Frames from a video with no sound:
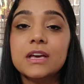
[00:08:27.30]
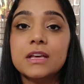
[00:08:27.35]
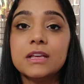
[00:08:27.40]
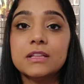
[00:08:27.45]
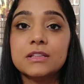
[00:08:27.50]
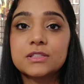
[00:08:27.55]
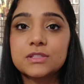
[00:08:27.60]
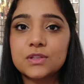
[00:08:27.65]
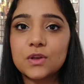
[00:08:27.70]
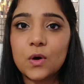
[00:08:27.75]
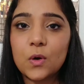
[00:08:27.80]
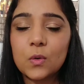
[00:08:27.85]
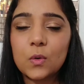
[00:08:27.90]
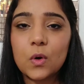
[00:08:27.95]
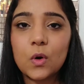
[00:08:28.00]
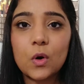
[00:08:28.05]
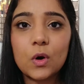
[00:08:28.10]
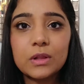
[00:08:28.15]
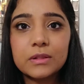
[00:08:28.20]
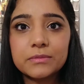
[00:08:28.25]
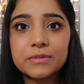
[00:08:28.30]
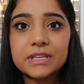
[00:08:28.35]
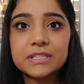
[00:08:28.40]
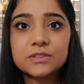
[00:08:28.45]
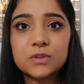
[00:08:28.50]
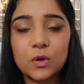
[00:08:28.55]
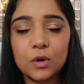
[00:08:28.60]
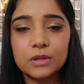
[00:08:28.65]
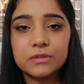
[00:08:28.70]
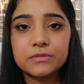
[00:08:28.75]
So
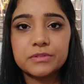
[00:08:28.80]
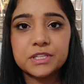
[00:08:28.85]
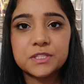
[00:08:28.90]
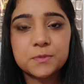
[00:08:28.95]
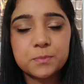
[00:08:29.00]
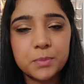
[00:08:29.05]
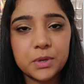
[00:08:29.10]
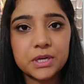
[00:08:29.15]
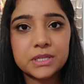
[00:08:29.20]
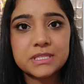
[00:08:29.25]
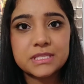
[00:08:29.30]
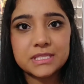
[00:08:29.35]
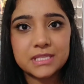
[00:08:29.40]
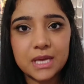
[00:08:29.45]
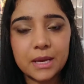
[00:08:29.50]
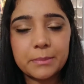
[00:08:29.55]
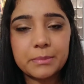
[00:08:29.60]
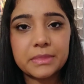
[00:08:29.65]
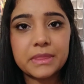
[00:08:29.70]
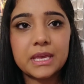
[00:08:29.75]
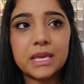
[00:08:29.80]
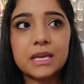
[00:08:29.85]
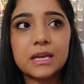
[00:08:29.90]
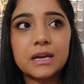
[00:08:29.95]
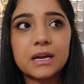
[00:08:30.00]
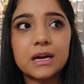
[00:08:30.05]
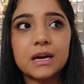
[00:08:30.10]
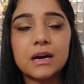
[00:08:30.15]
always put something